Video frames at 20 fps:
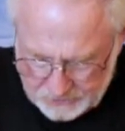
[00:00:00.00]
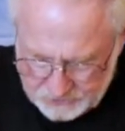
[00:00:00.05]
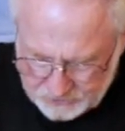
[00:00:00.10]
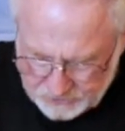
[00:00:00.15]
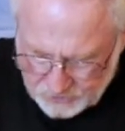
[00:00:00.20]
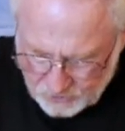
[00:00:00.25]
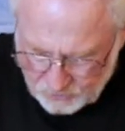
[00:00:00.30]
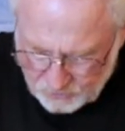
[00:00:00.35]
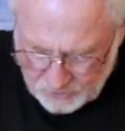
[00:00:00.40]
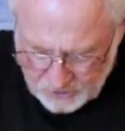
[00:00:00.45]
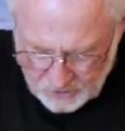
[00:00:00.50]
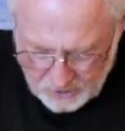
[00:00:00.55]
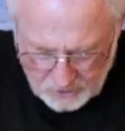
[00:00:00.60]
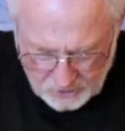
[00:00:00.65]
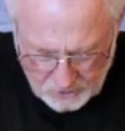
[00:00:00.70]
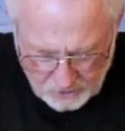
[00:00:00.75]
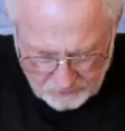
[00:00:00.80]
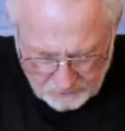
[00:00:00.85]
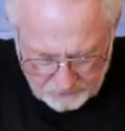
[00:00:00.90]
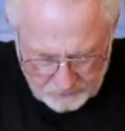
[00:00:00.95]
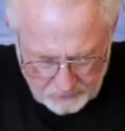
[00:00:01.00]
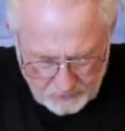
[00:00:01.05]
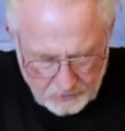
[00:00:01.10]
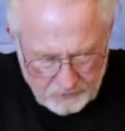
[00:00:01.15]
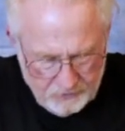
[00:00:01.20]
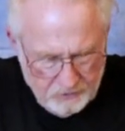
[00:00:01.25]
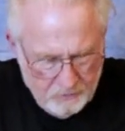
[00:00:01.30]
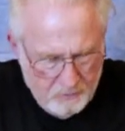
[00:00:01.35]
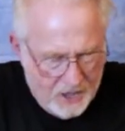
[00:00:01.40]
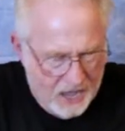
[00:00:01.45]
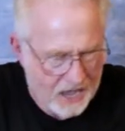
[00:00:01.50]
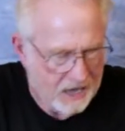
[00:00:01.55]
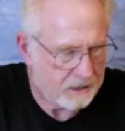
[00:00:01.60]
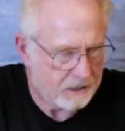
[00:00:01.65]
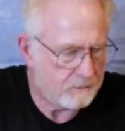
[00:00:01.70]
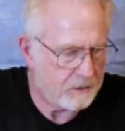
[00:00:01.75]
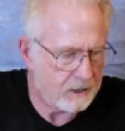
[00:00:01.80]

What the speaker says: So on the bottom,